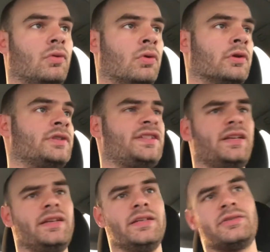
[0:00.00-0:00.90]
or
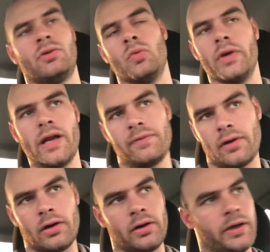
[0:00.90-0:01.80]
cities or
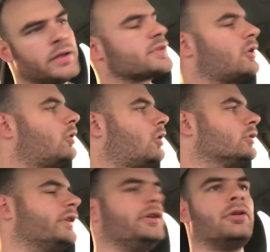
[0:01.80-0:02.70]
whatever it's
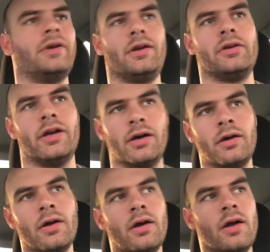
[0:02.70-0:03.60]
called in your area,
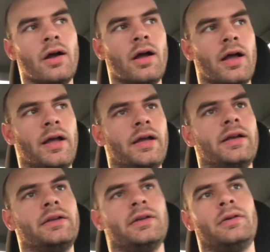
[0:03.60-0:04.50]

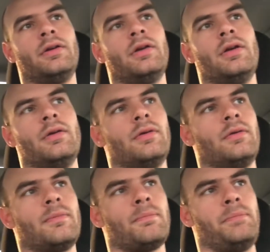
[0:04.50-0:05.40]
and
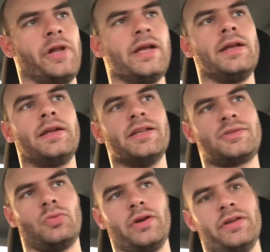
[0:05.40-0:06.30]
playing
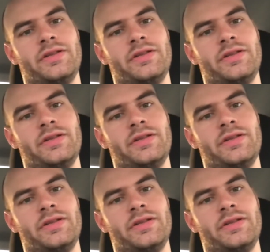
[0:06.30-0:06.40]
against one of